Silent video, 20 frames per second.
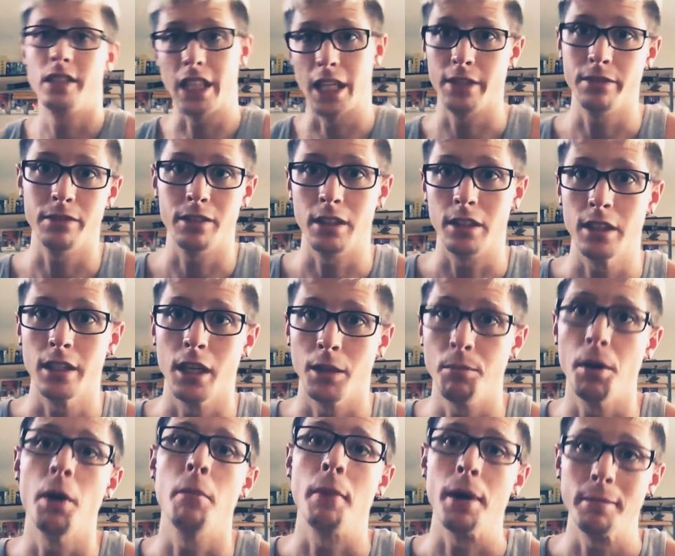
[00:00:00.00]
definitely
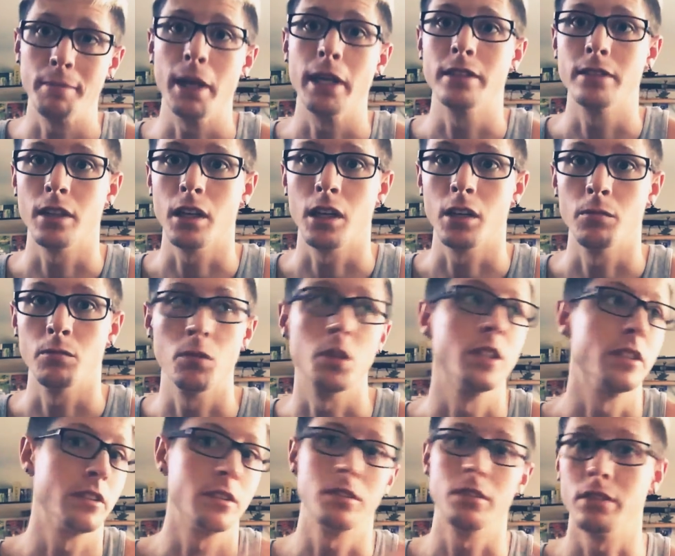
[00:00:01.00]
about my bedtime,
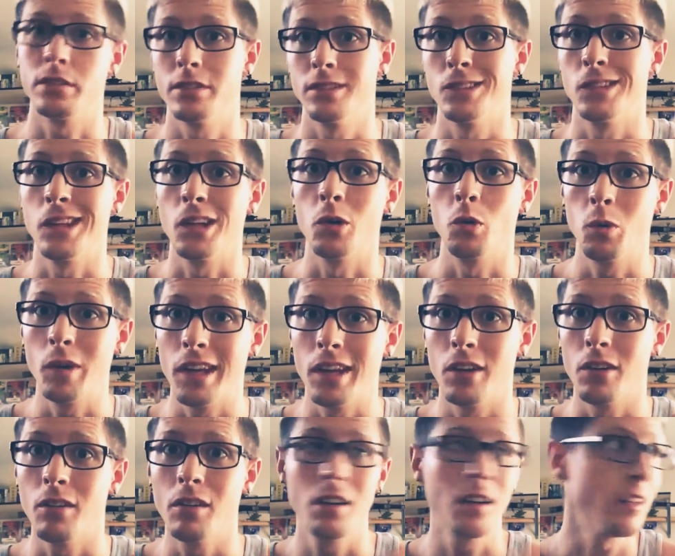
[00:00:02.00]
which is a little
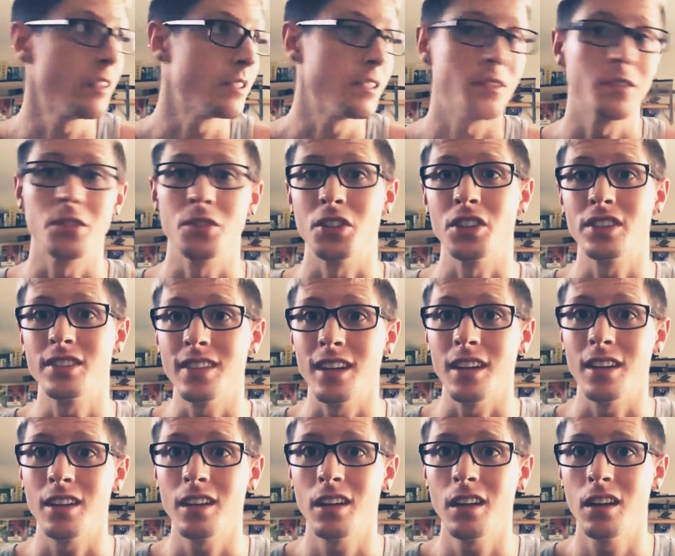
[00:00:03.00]
weird considering the
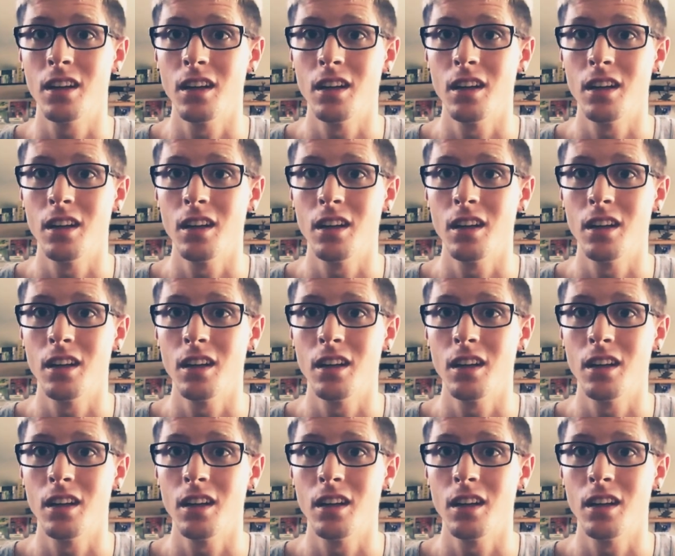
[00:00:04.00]
sun.